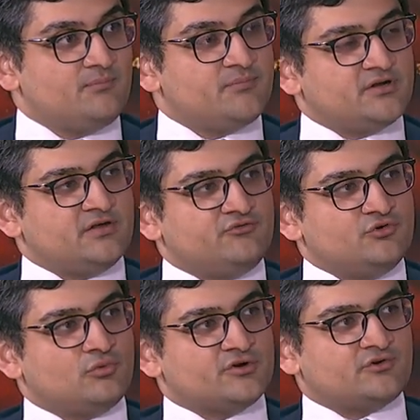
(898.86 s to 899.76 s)
But if you
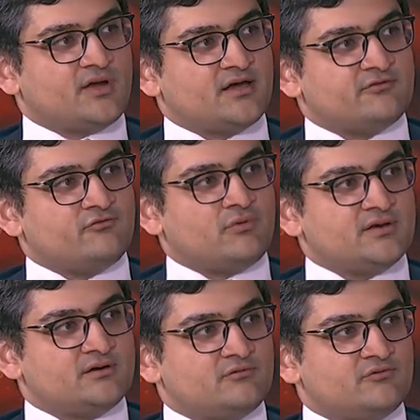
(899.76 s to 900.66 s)
want to have
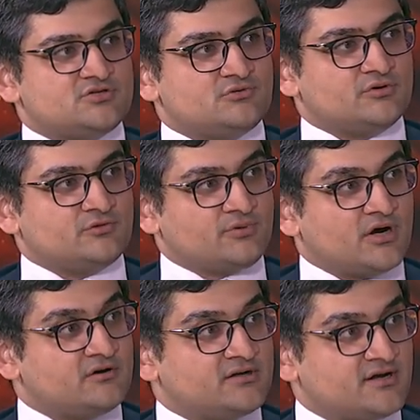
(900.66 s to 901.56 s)
one which you want to
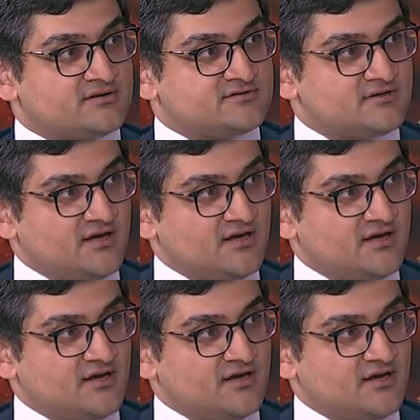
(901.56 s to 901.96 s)
prioritize